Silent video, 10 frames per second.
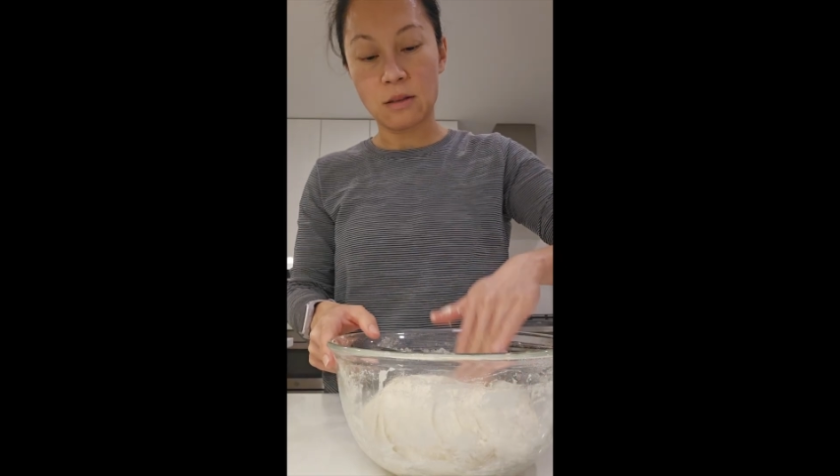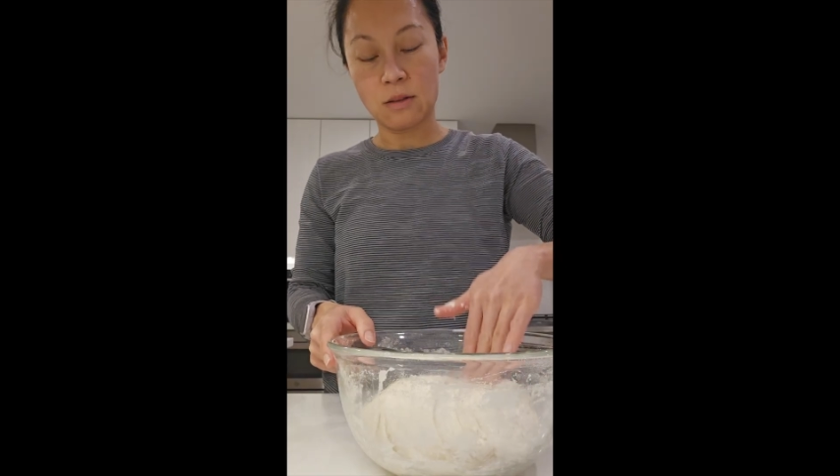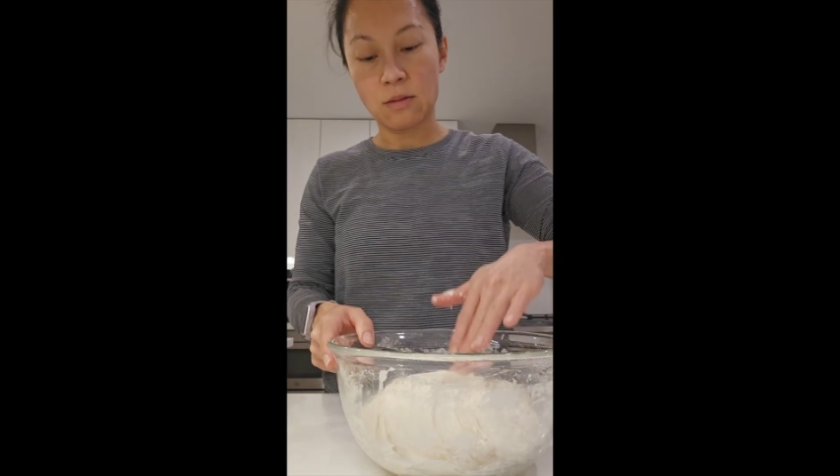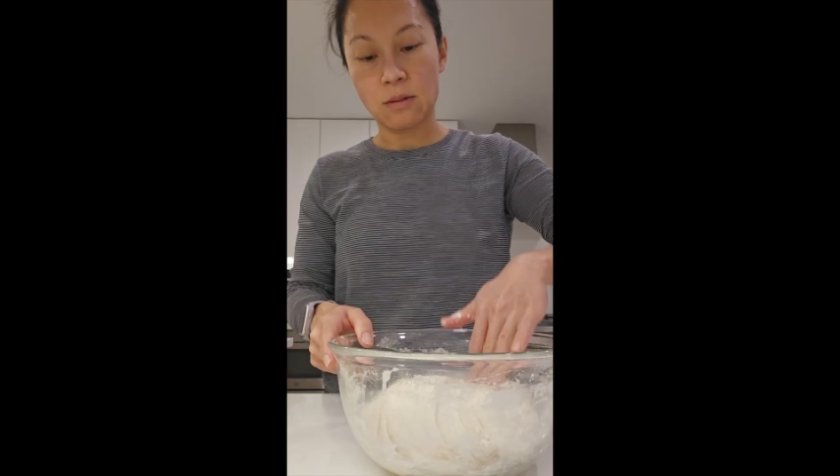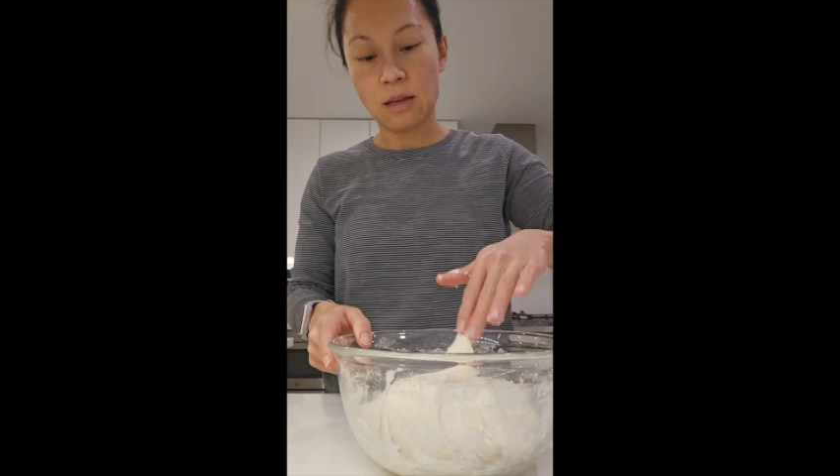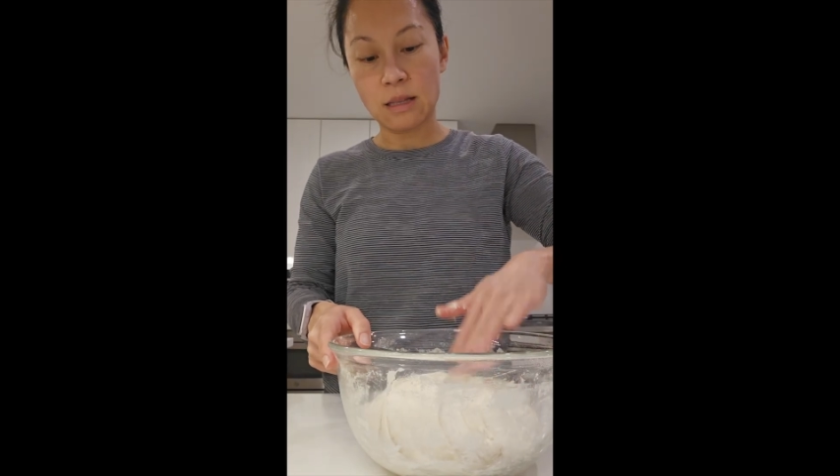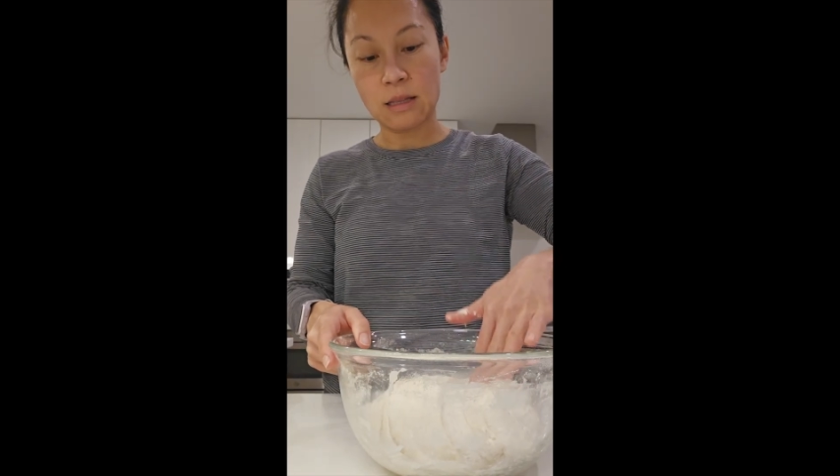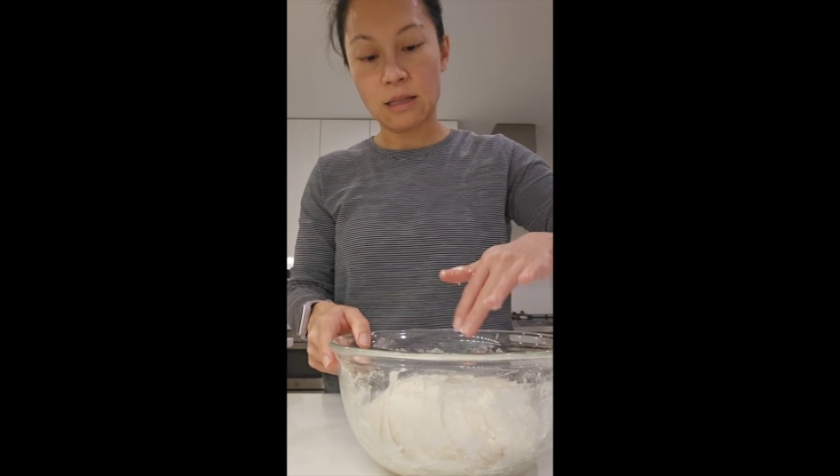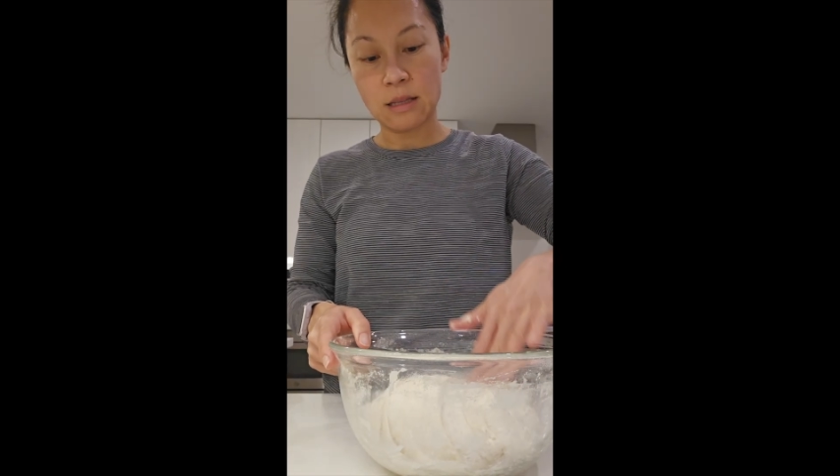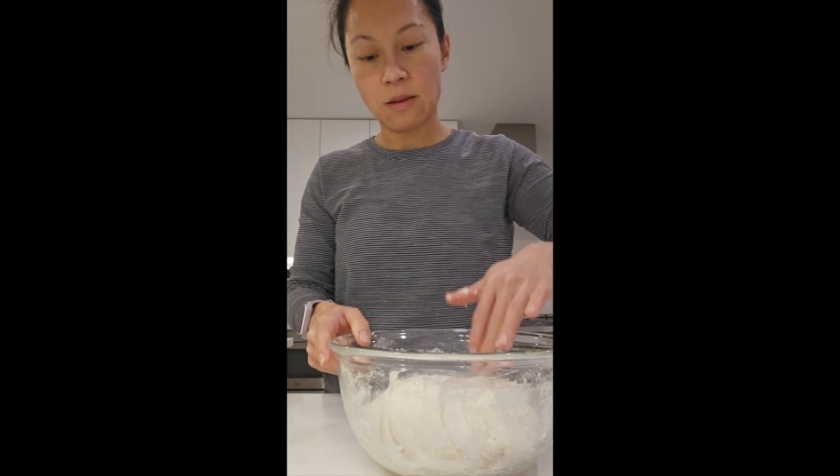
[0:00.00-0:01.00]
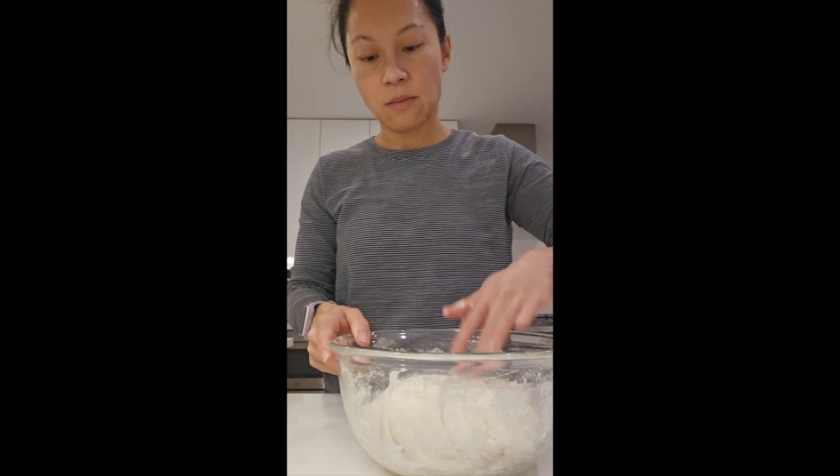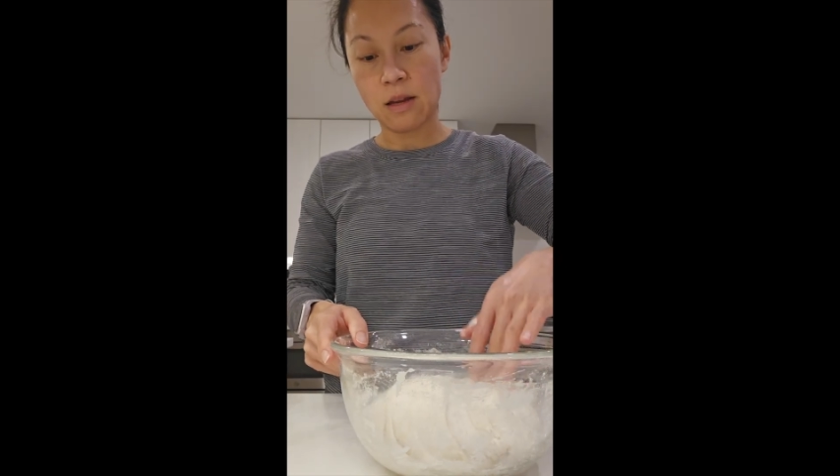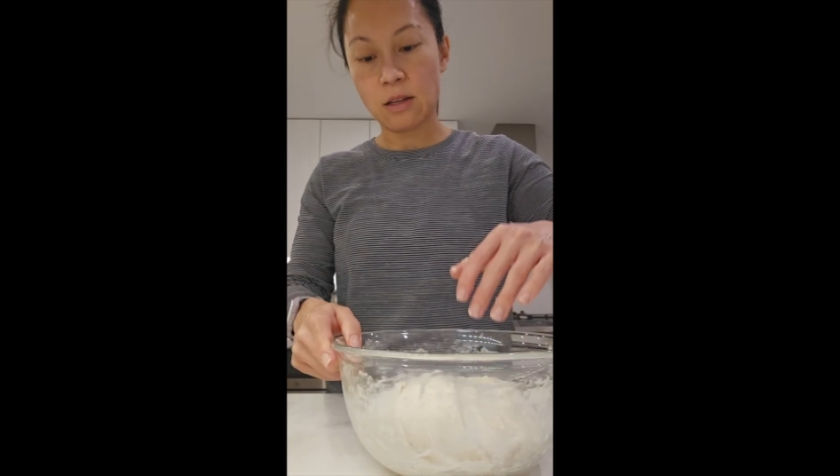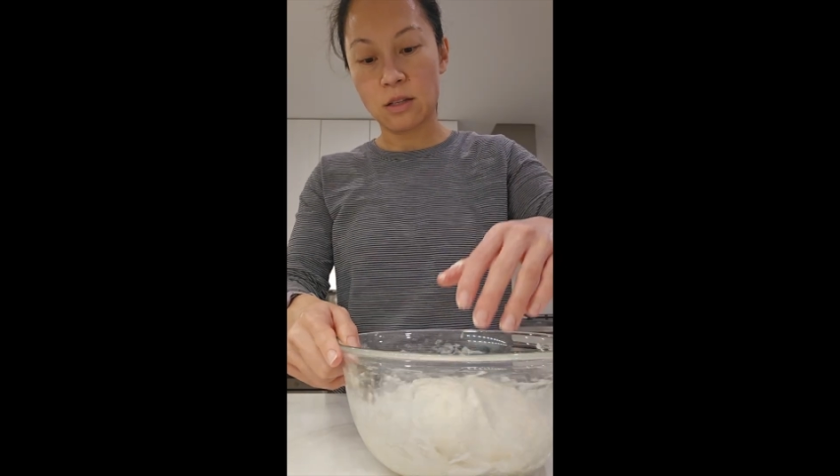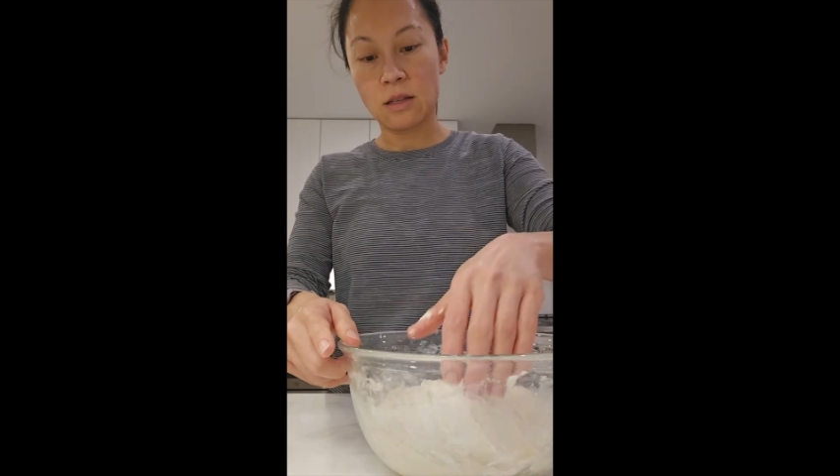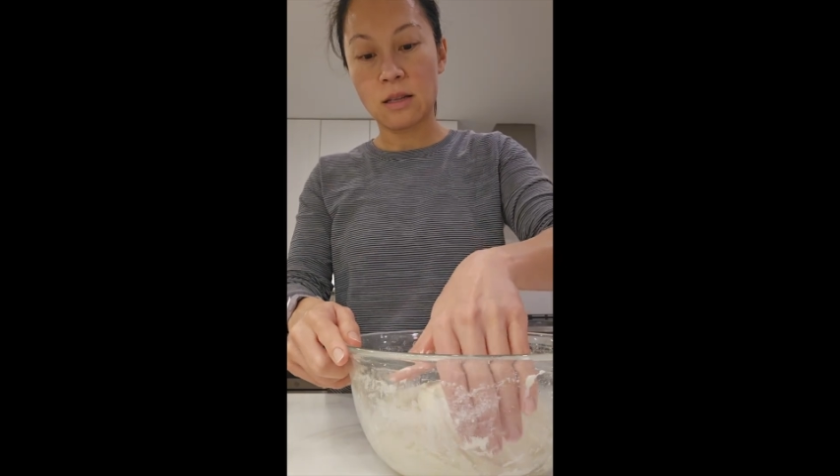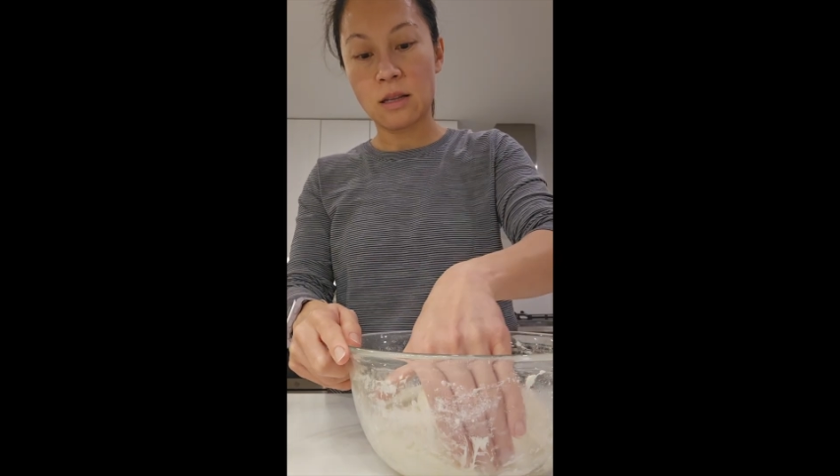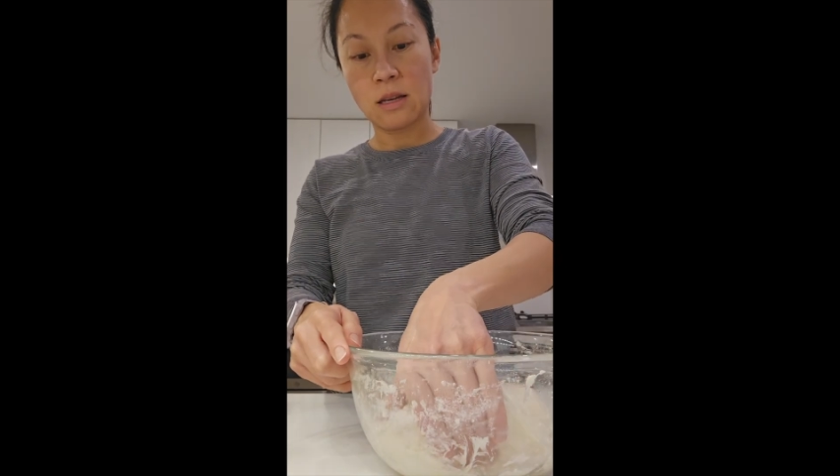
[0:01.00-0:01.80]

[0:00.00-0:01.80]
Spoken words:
do that same action.